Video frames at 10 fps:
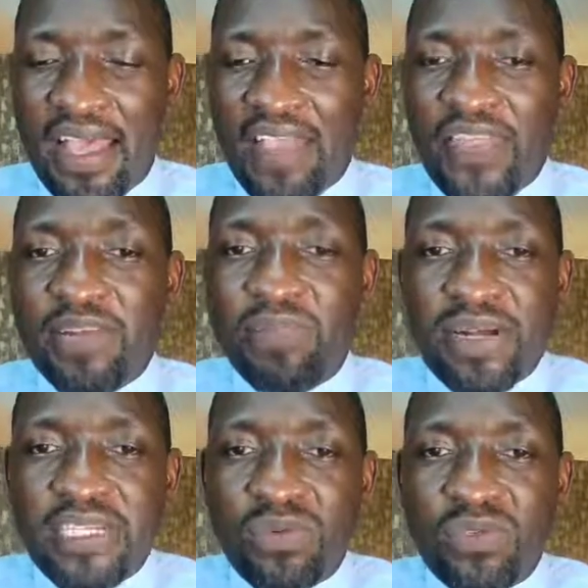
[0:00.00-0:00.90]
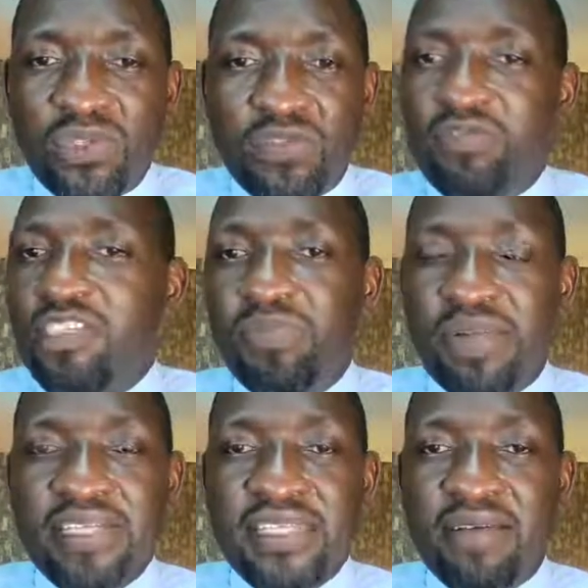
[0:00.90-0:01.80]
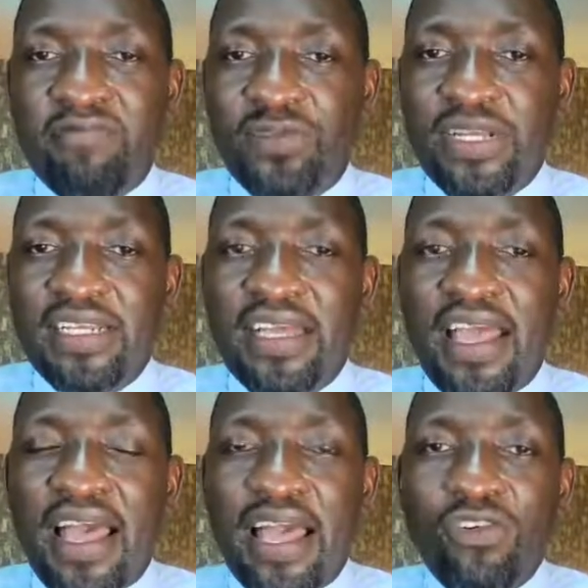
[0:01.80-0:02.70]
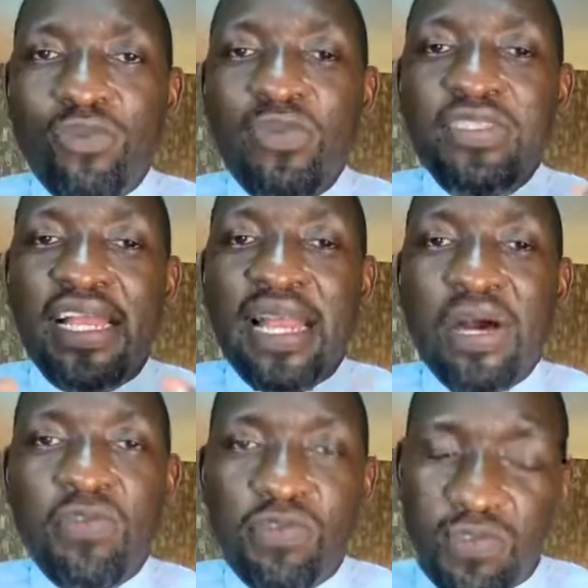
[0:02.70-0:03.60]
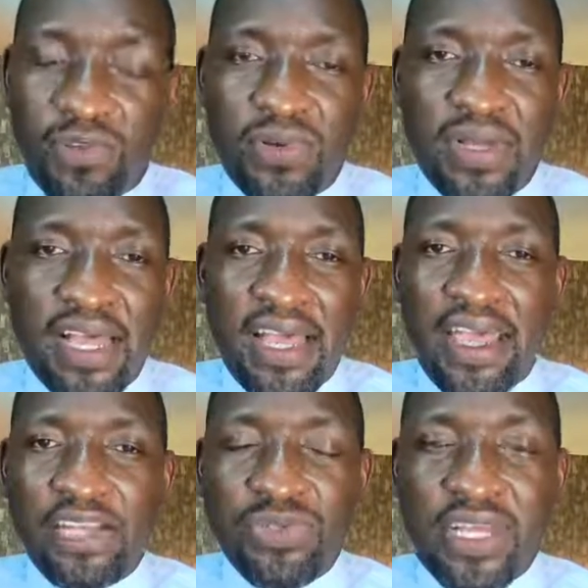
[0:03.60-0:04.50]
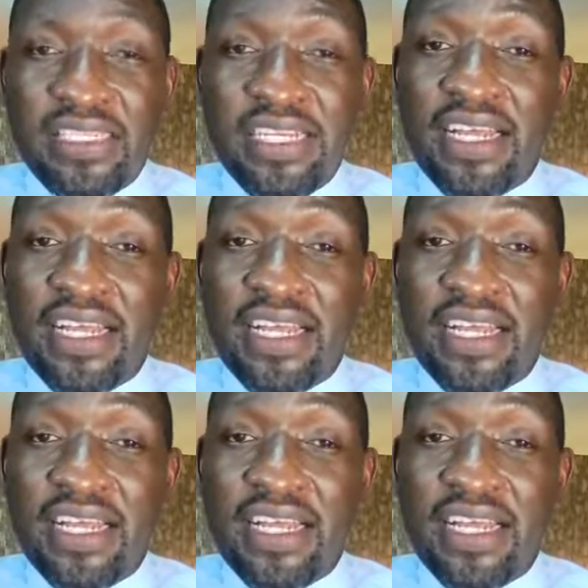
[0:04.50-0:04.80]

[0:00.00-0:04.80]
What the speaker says: and that pressure will sort of displace some fluid and almost allow for air to get in.